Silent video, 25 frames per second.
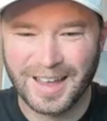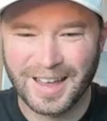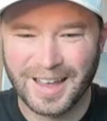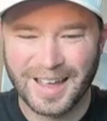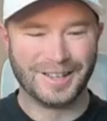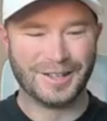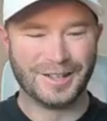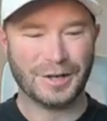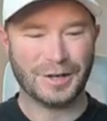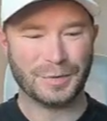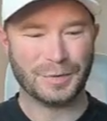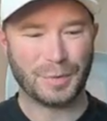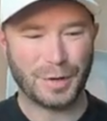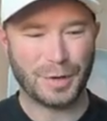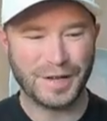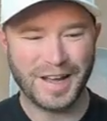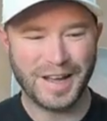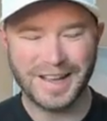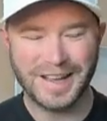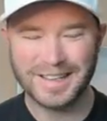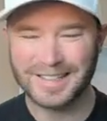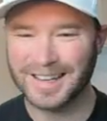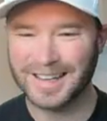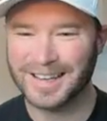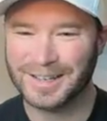Good morning,
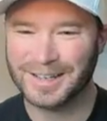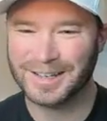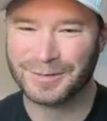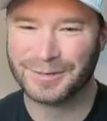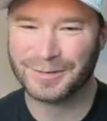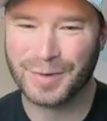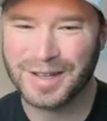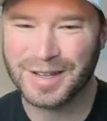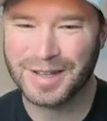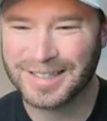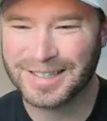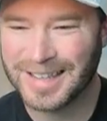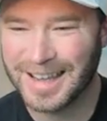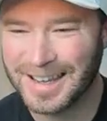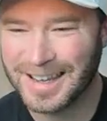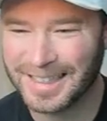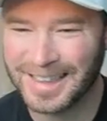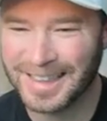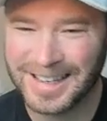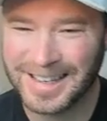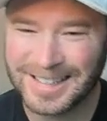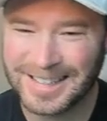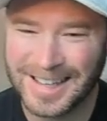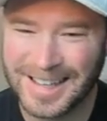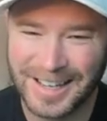guys. It is Wednesday.
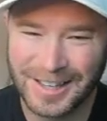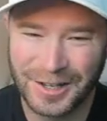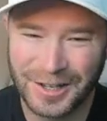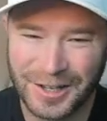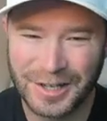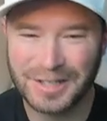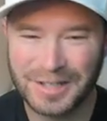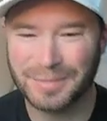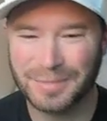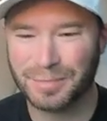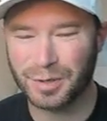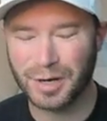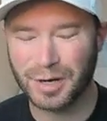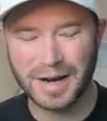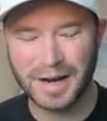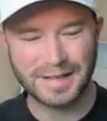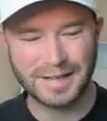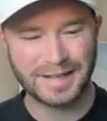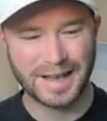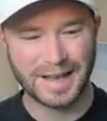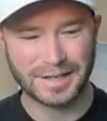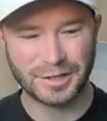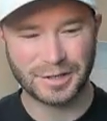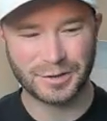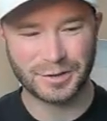Let's take a look at some
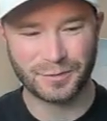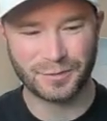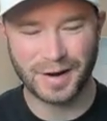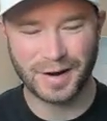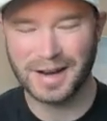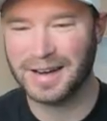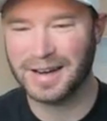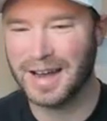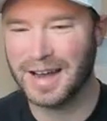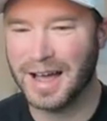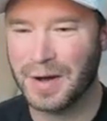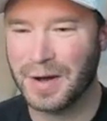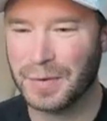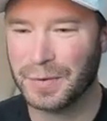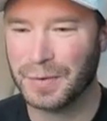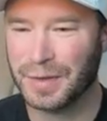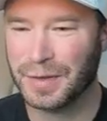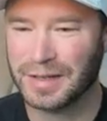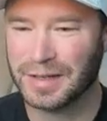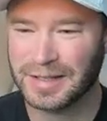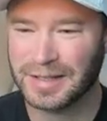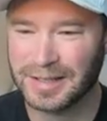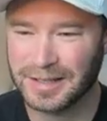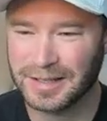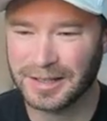price action right now.
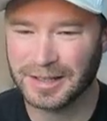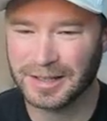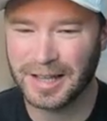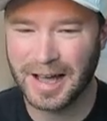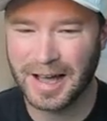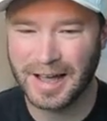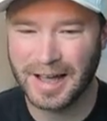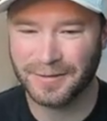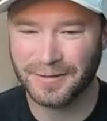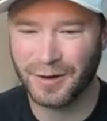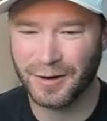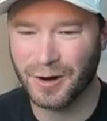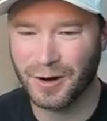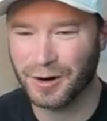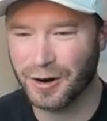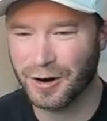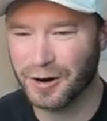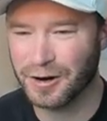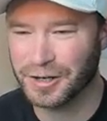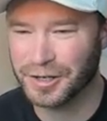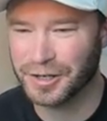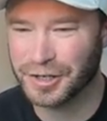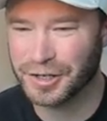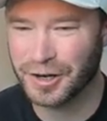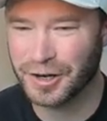This is live on
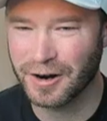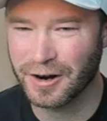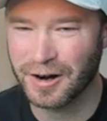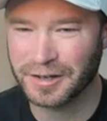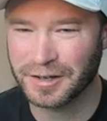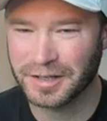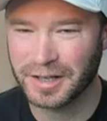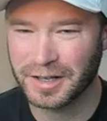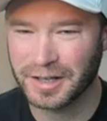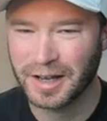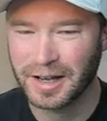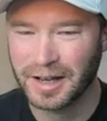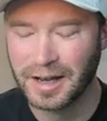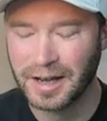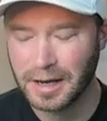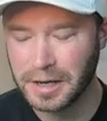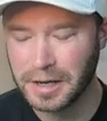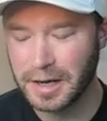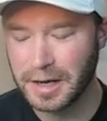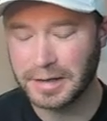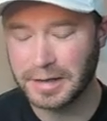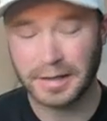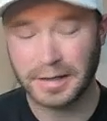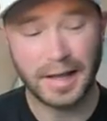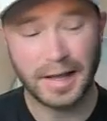our charts.
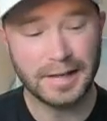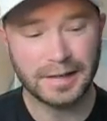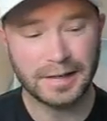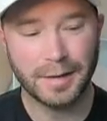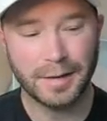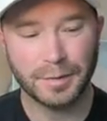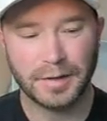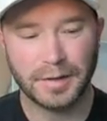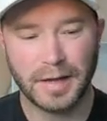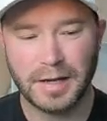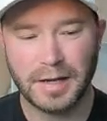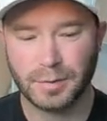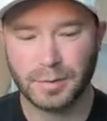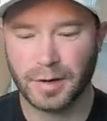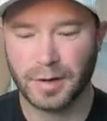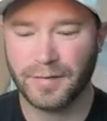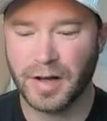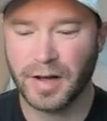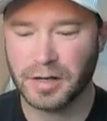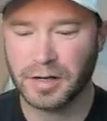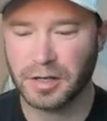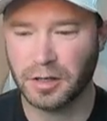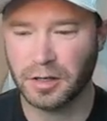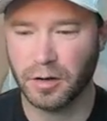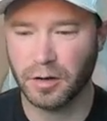You guys, the last couple days, what I've
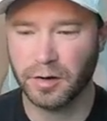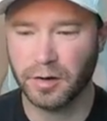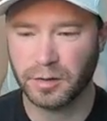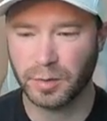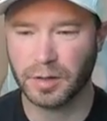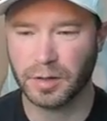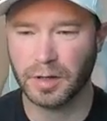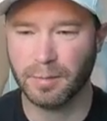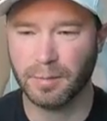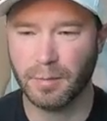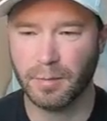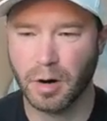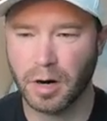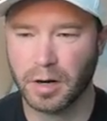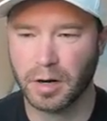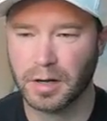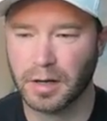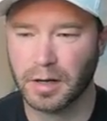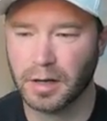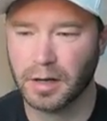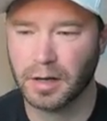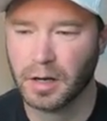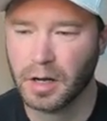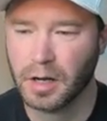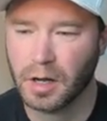actually noticed with the
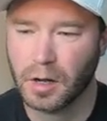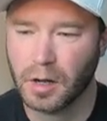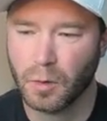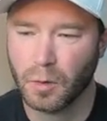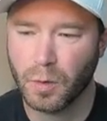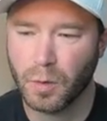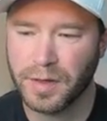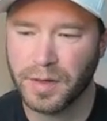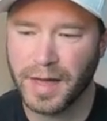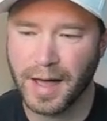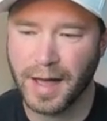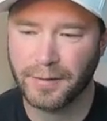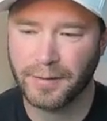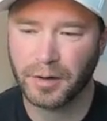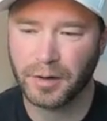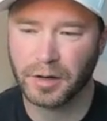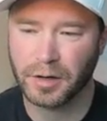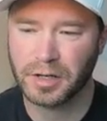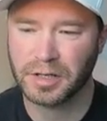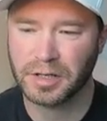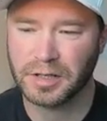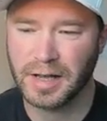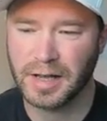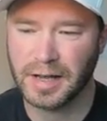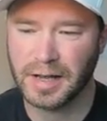market, with having our
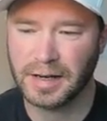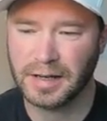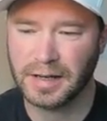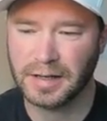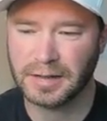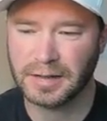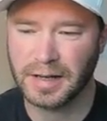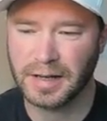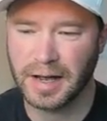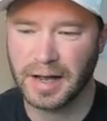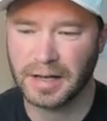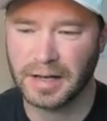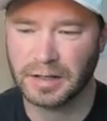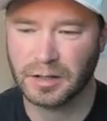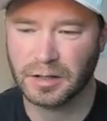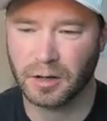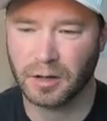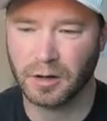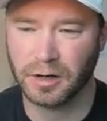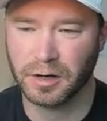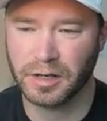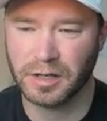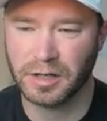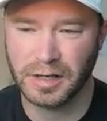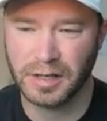settings as
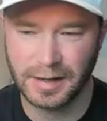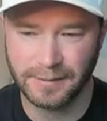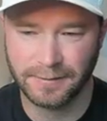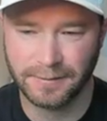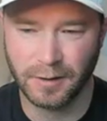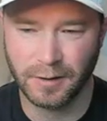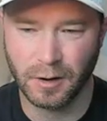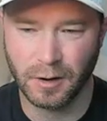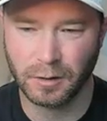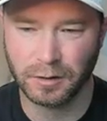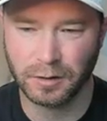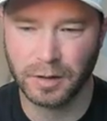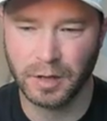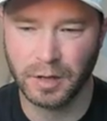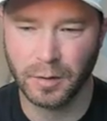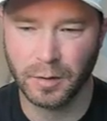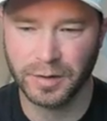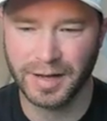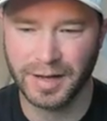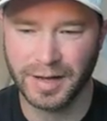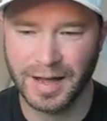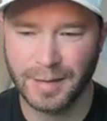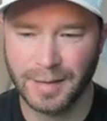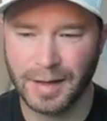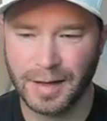our default,
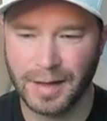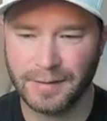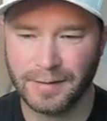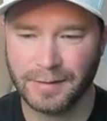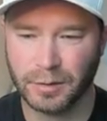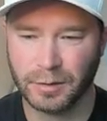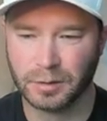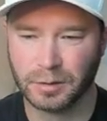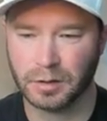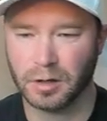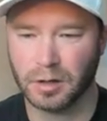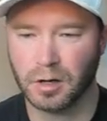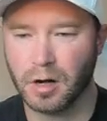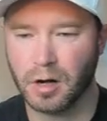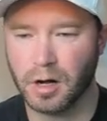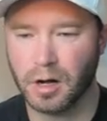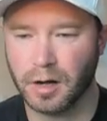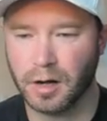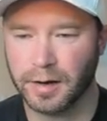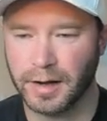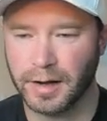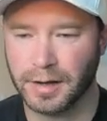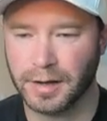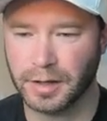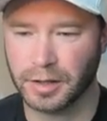with the MA filter
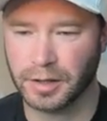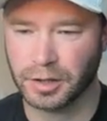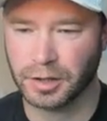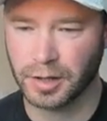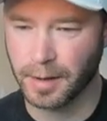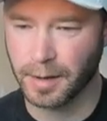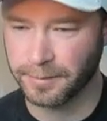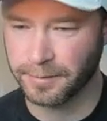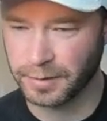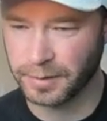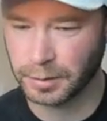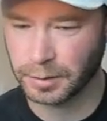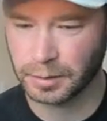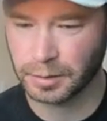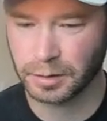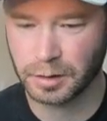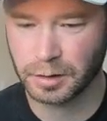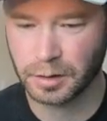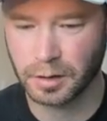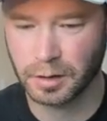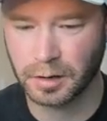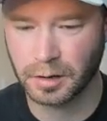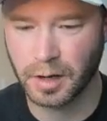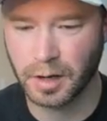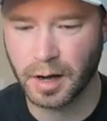on and the chop filter
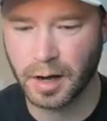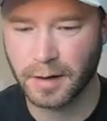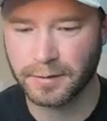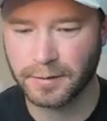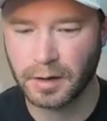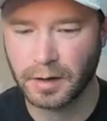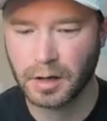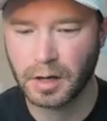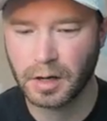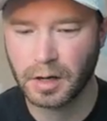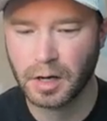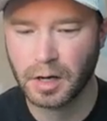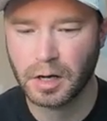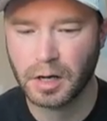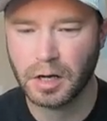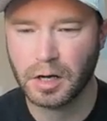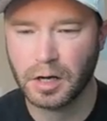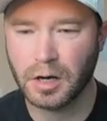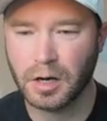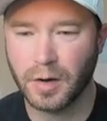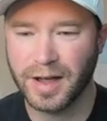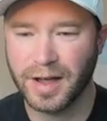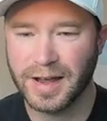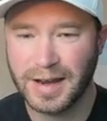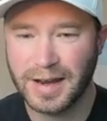turned off,
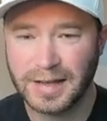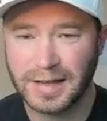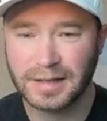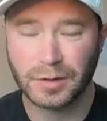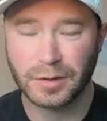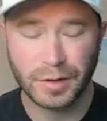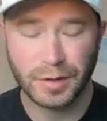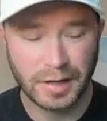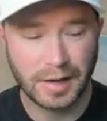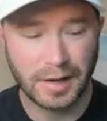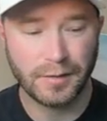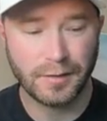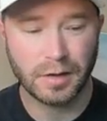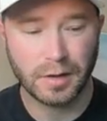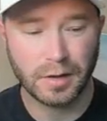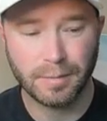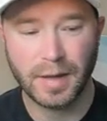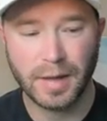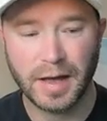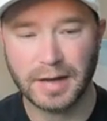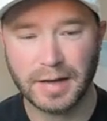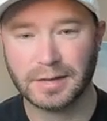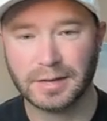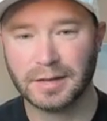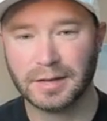it is going to give you the
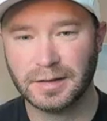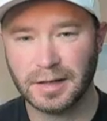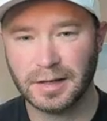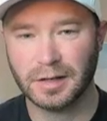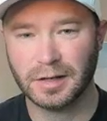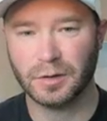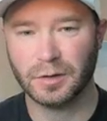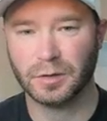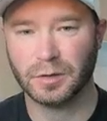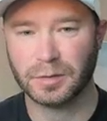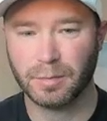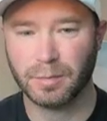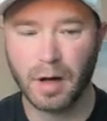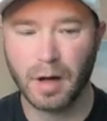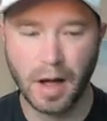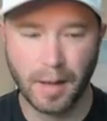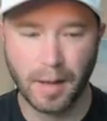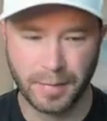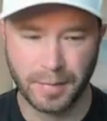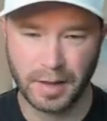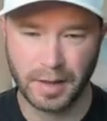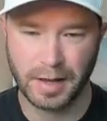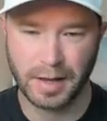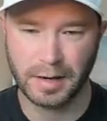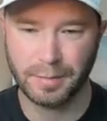best signals
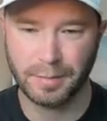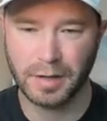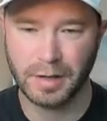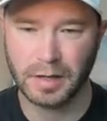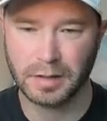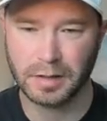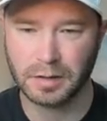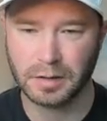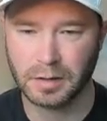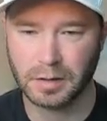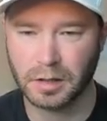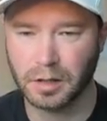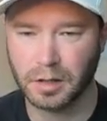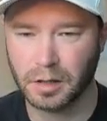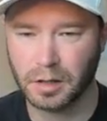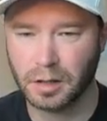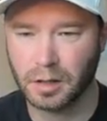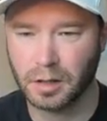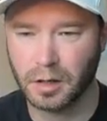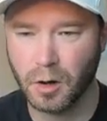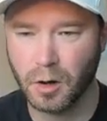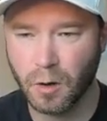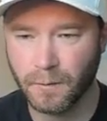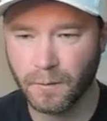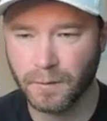populated because it's going to
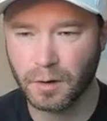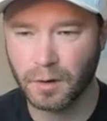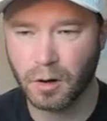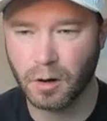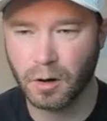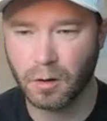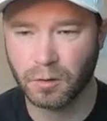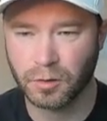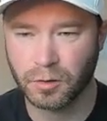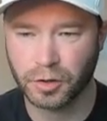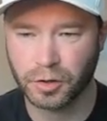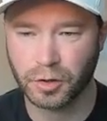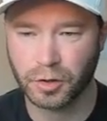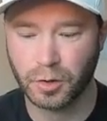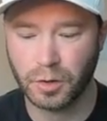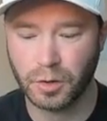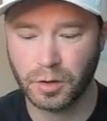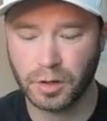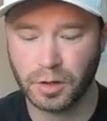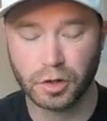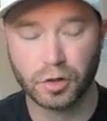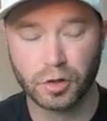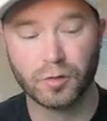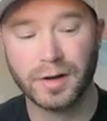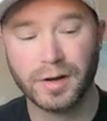overall show you
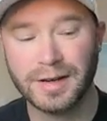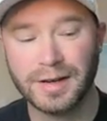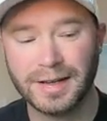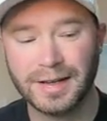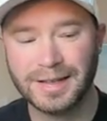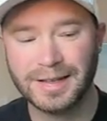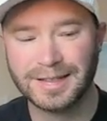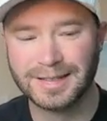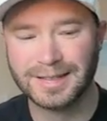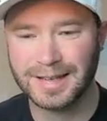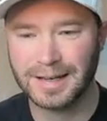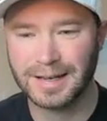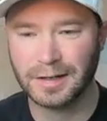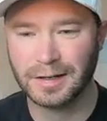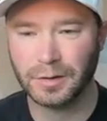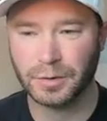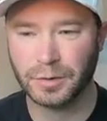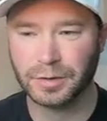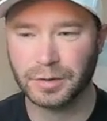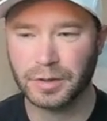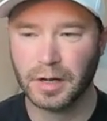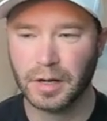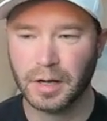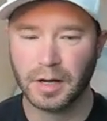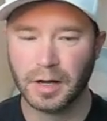the trending
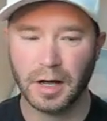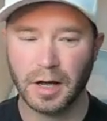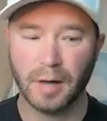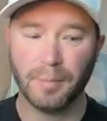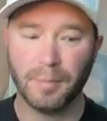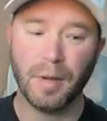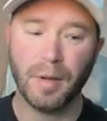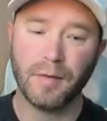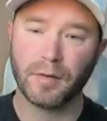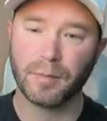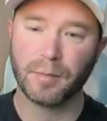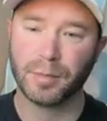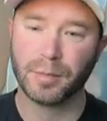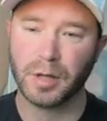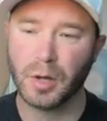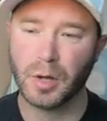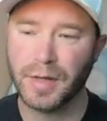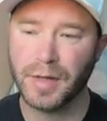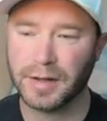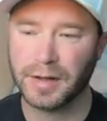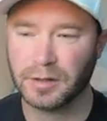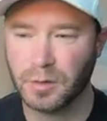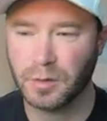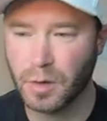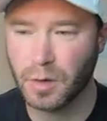signals above or below
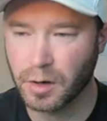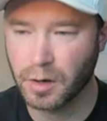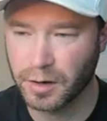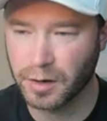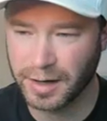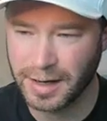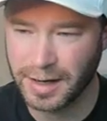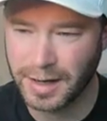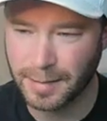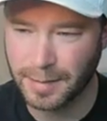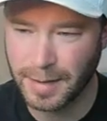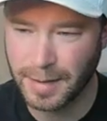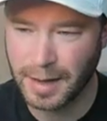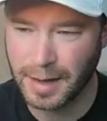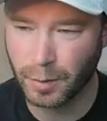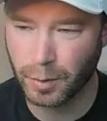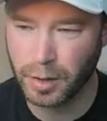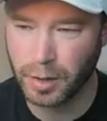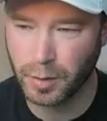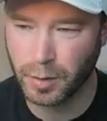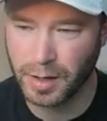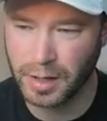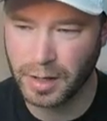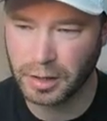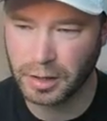that 200 EMA where
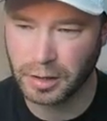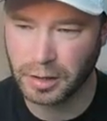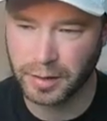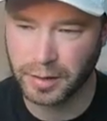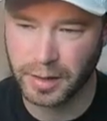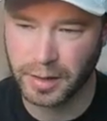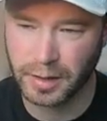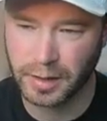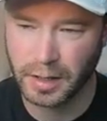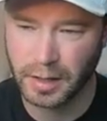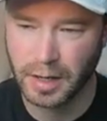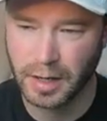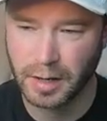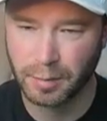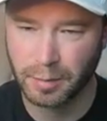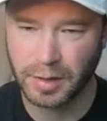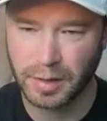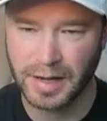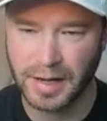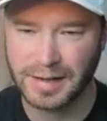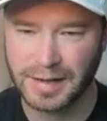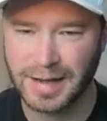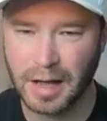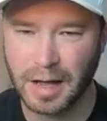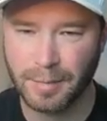you enter in,
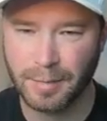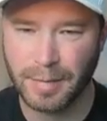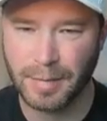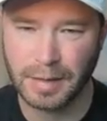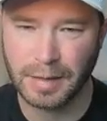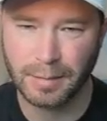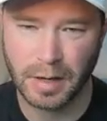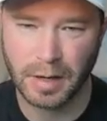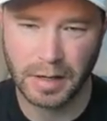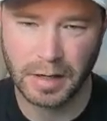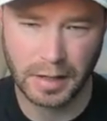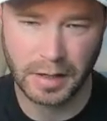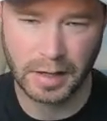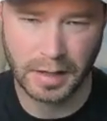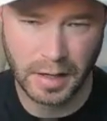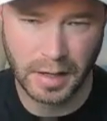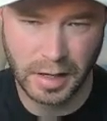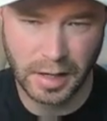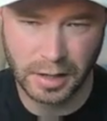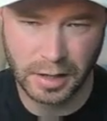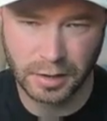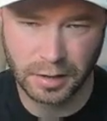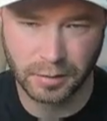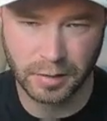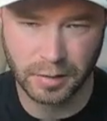play it down, make money,
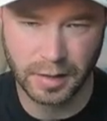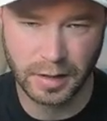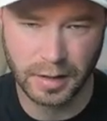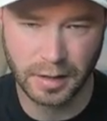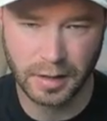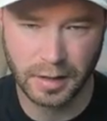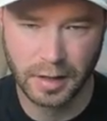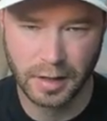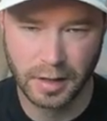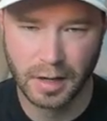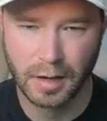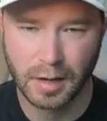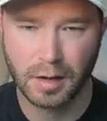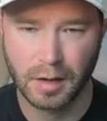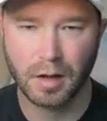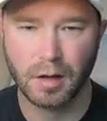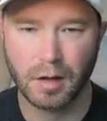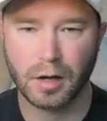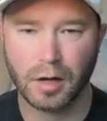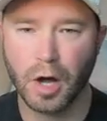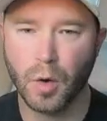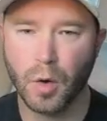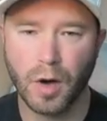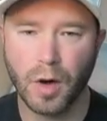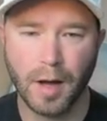enter in,
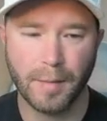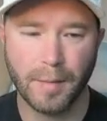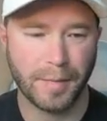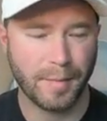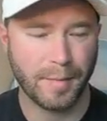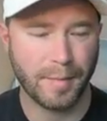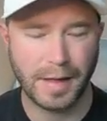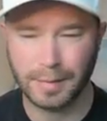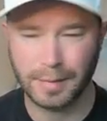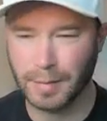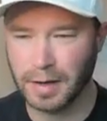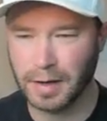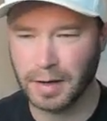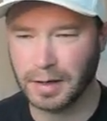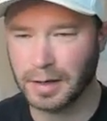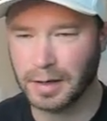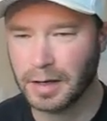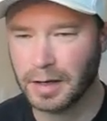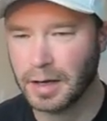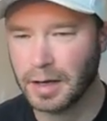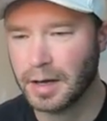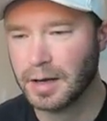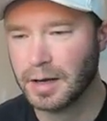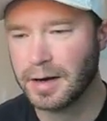go up, make money.